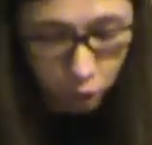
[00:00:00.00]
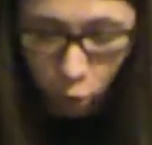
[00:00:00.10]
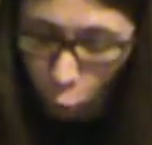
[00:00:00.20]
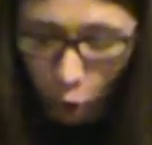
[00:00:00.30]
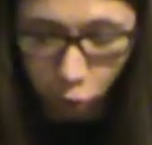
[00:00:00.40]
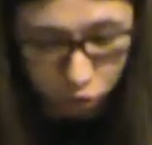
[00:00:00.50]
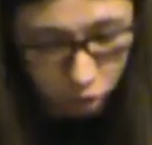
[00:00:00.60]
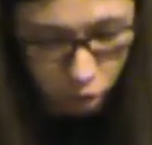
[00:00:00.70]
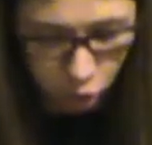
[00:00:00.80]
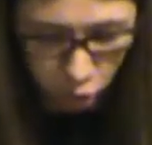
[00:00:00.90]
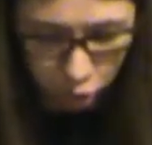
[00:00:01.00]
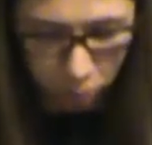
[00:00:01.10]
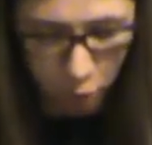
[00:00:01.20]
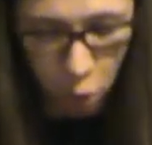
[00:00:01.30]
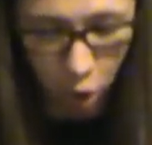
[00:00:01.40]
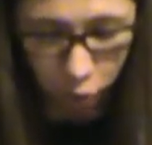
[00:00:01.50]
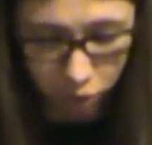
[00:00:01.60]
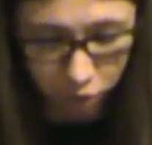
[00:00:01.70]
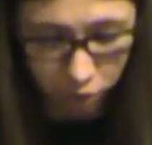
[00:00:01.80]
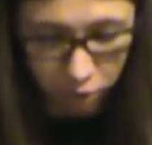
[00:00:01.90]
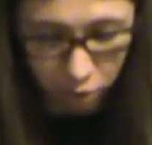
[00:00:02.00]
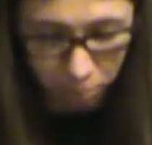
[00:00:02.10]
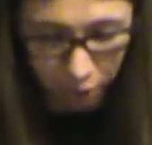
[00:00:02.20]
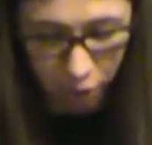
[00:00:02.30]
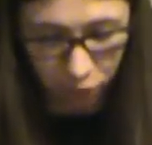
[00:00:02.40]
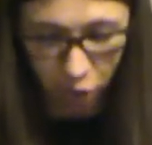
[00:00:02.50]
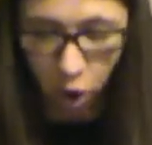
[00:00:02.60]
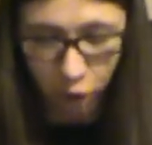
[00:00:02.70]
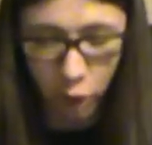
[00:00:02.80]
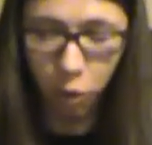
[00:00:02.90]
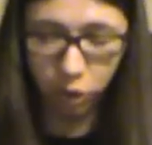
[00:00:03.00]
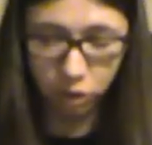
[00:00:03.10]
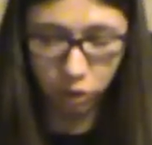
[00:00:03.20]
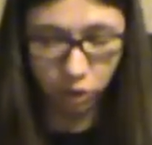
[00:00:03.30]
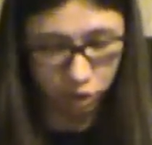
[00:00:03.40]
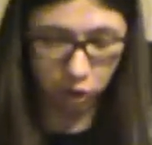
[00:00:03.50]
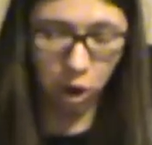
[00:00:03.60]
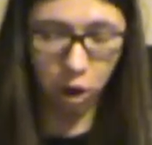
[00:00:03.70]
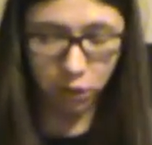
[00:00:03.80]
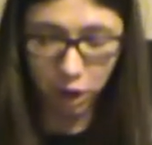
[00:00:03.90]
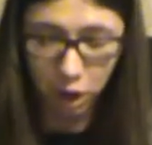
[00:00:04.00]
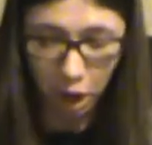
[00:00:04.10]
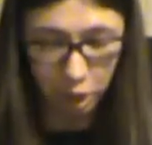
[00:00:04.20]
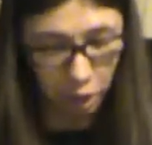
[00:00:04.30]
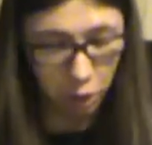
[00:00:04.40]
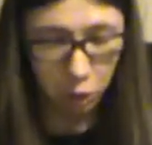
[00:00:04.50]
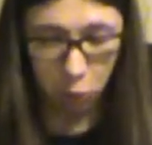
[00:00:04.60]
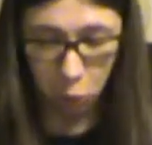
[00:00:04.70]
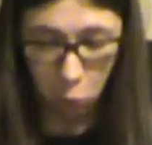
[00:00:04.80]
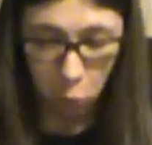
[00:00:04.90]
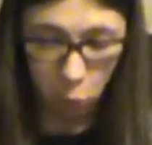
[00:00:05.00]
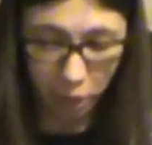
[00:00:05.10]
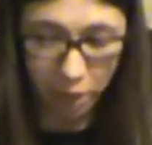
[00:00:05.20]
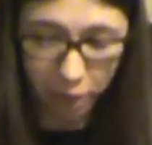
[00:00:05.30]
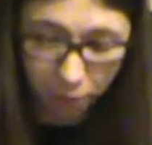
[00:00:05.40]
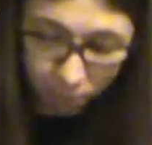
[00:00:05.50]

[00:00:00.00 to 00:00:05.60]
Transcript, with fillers: quote, YouTube Heroes. Because all heroes deserve a little glory.